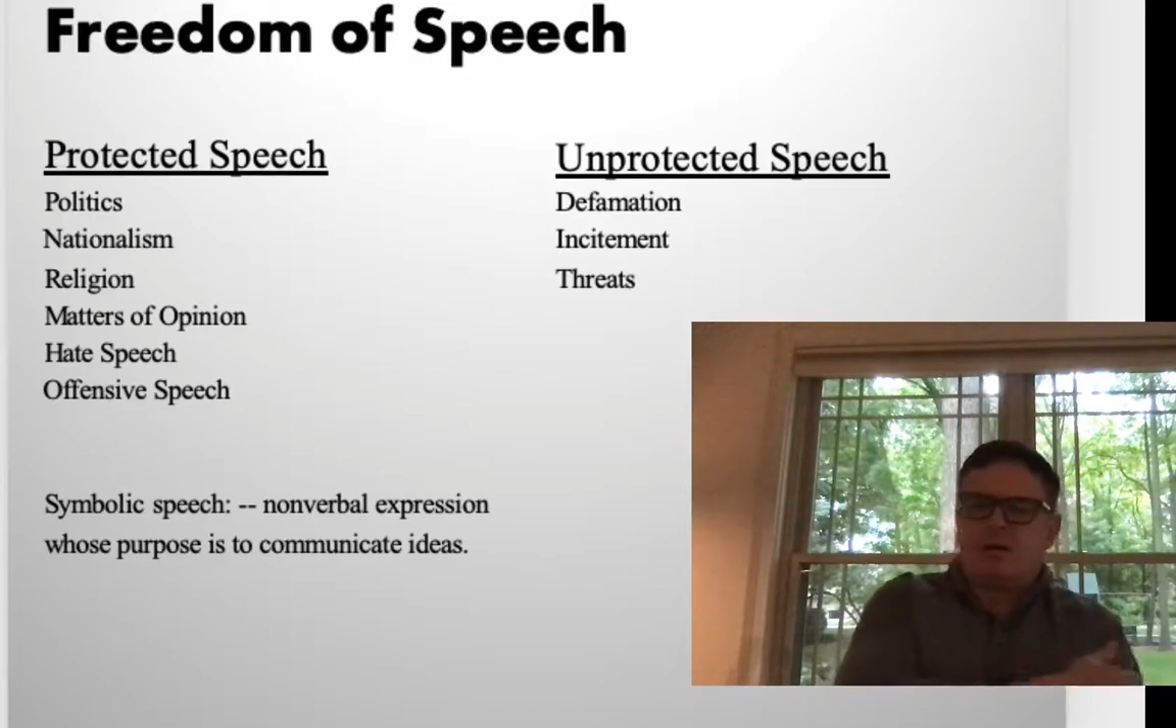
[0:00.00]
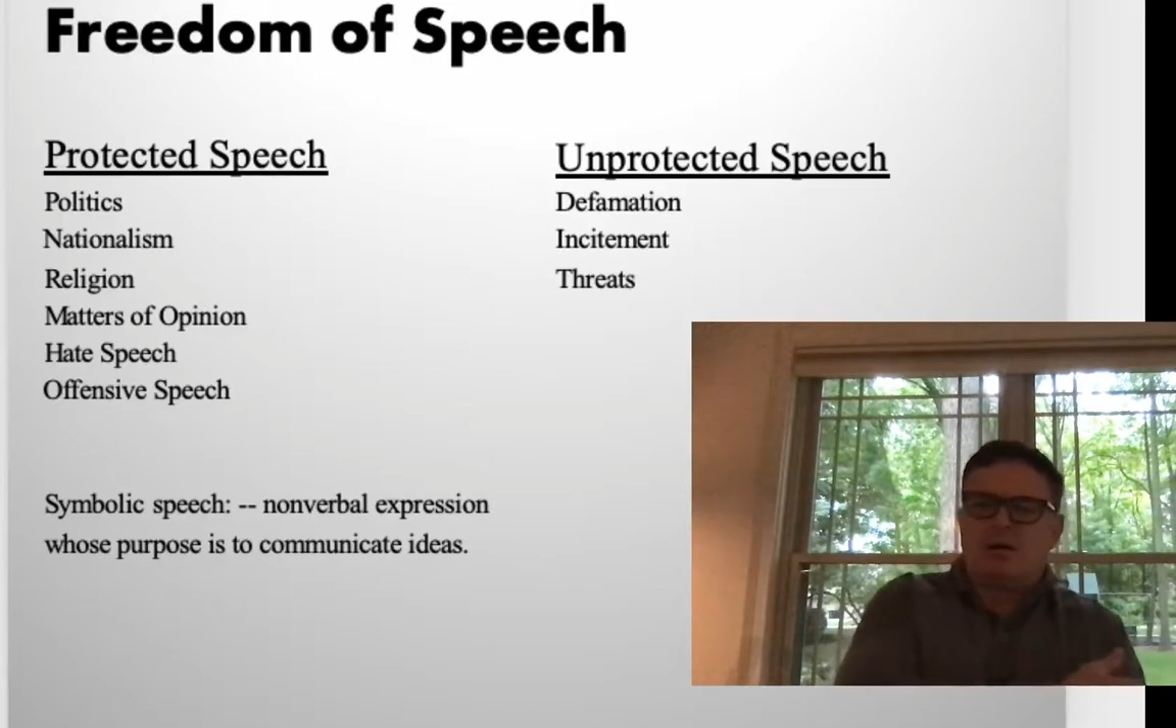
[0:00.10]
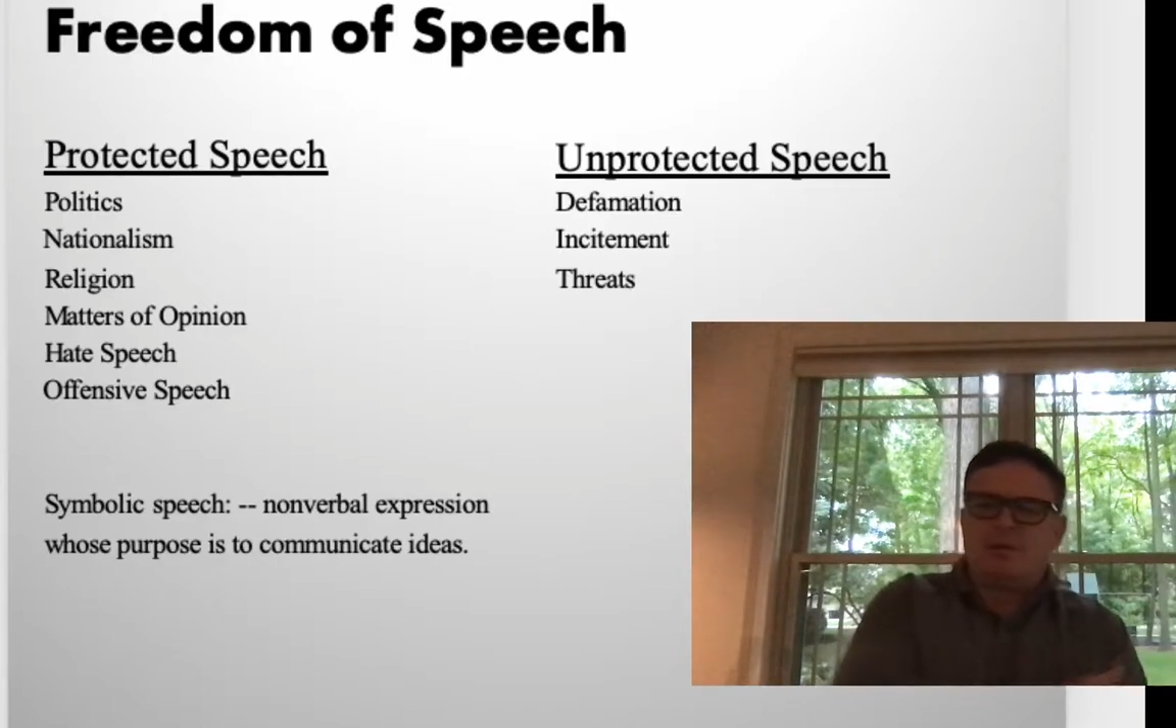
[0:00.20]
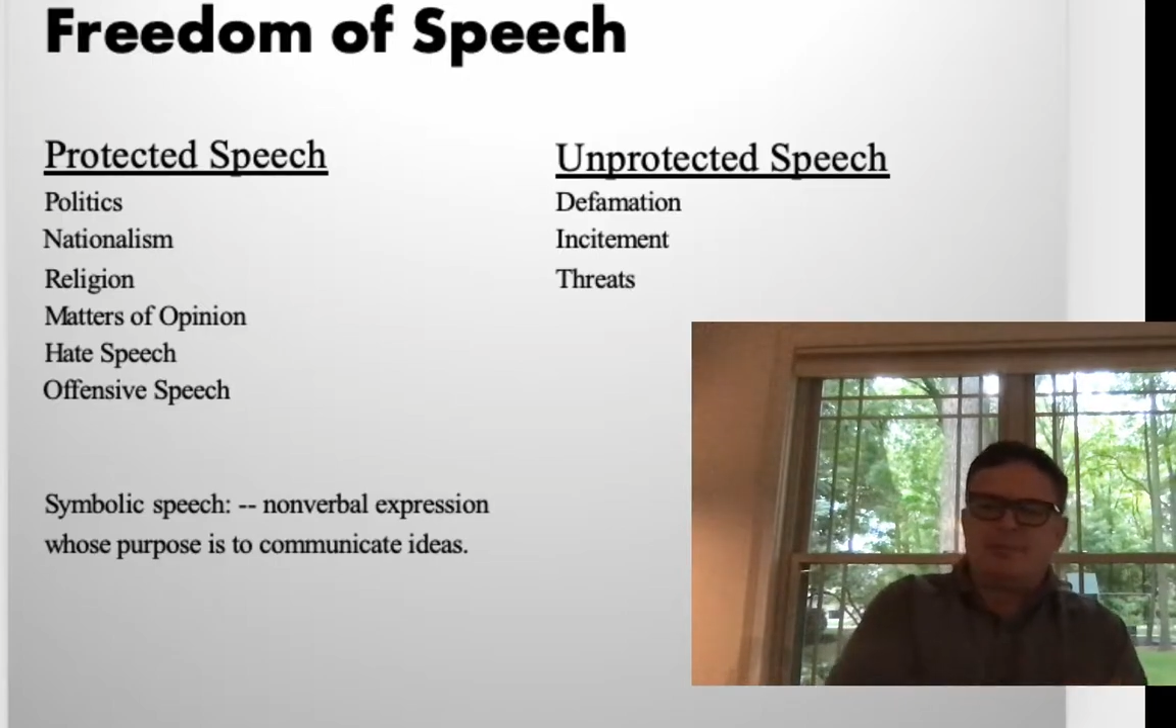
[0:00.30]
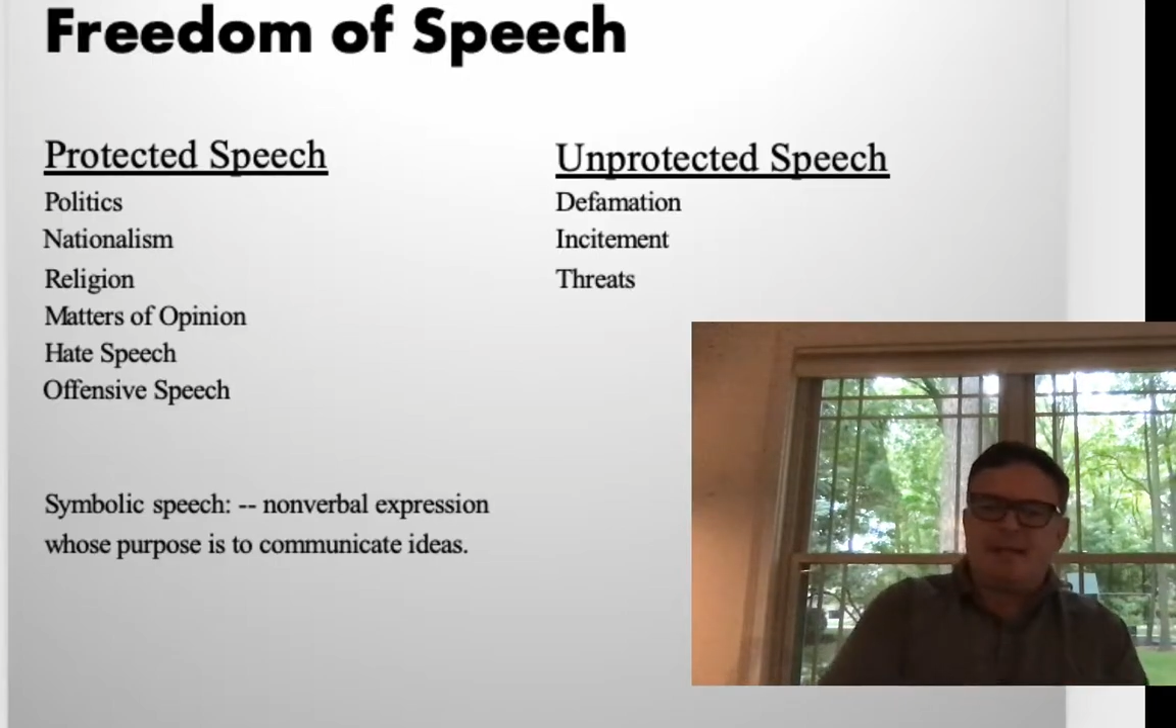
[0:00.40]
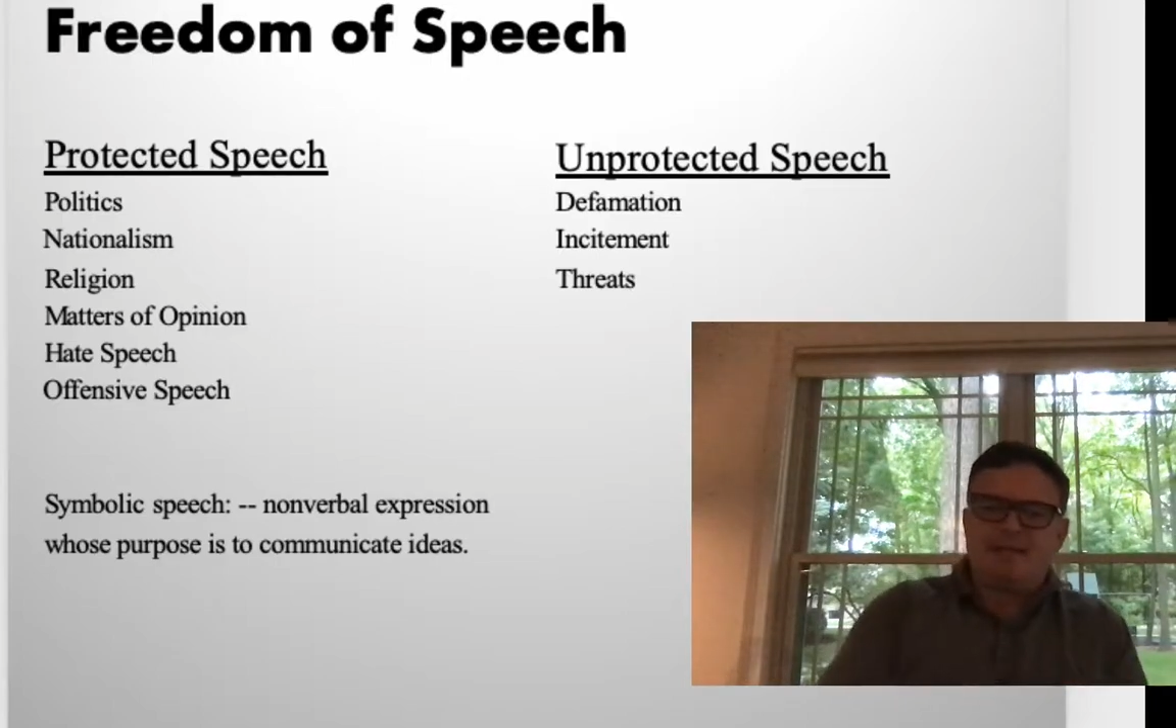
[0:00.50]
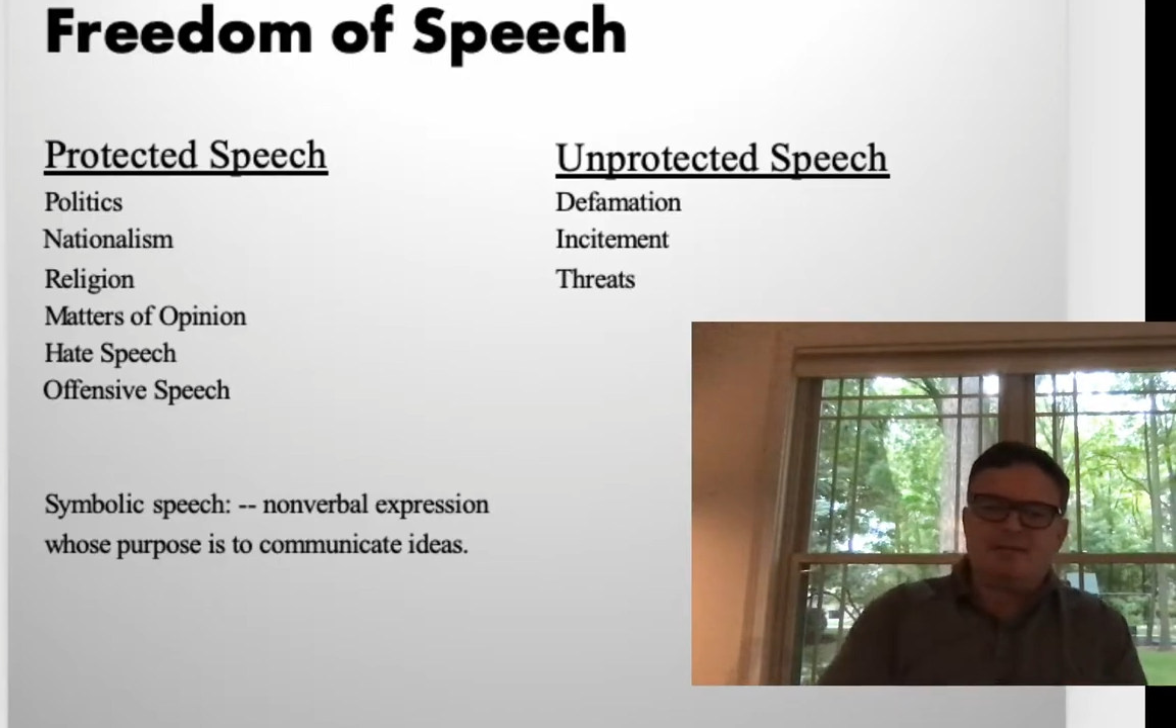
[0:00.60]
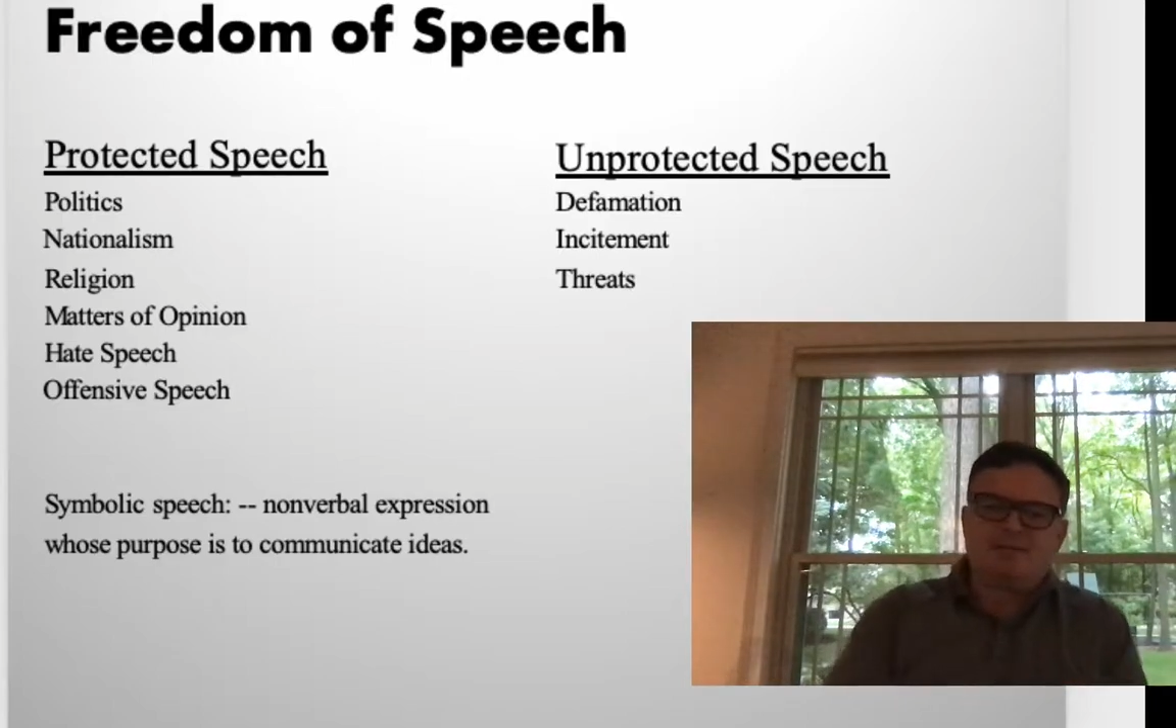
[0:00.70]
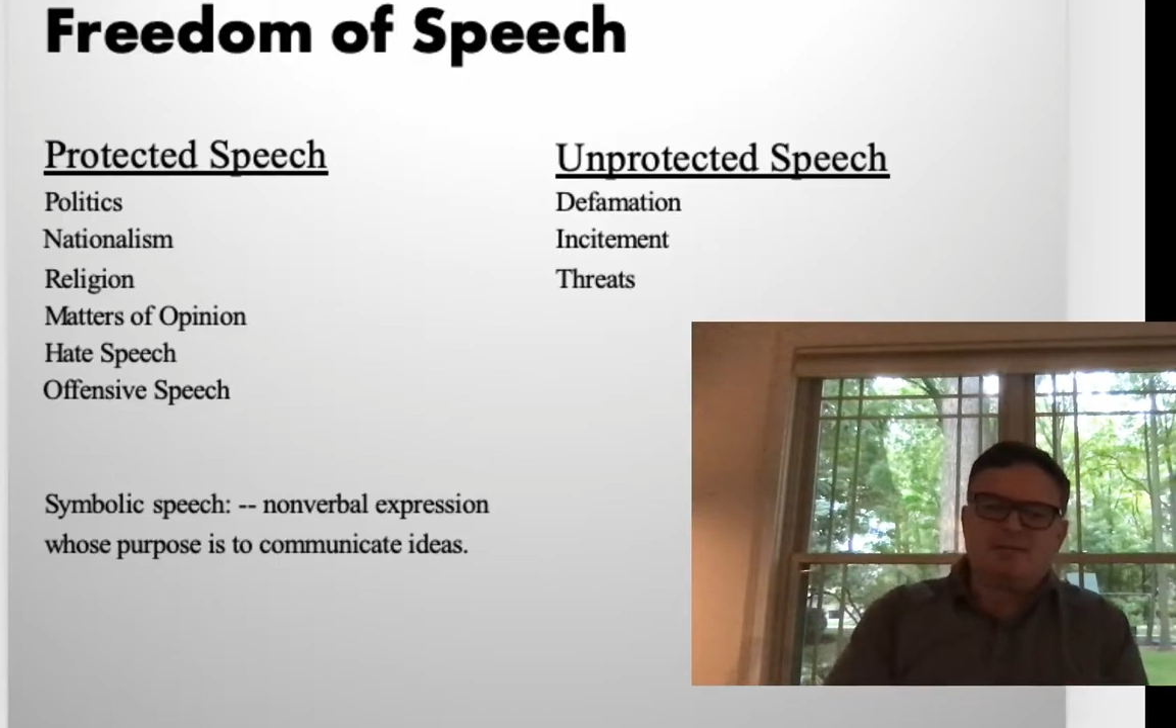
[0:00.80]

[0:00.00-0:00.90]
armbands